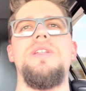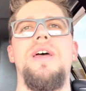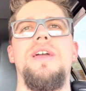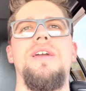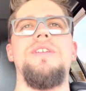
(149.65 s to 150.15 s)

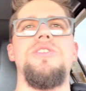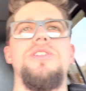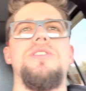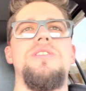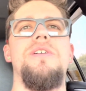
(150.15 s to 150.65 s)
Like,
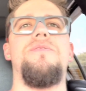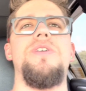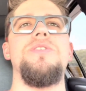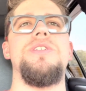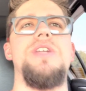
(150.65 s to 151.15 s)
it
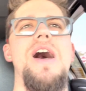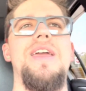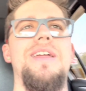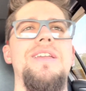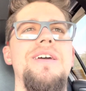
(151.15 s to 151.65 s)
feels
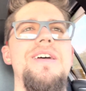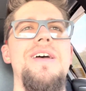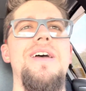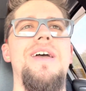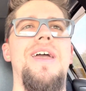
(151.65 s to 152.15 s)
tight
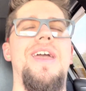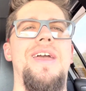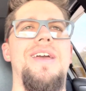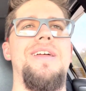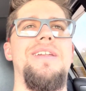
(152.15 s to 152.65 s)

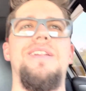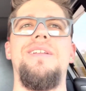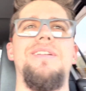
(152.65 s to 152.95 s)
and